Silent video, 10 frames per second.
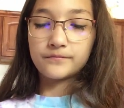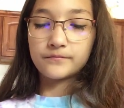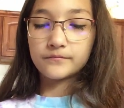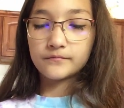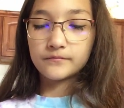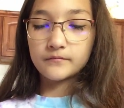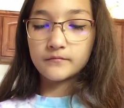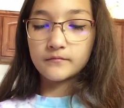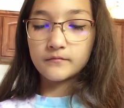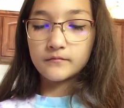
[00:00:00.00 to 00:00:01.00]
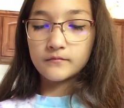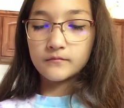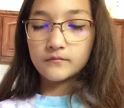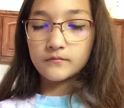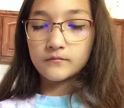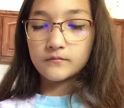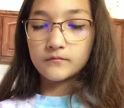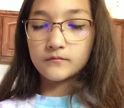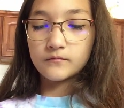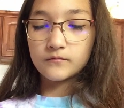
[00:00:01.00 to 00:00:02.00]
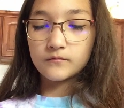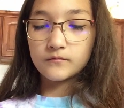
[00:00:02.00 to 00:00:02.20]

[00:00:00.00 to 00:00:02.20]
No one is speaking in this clip.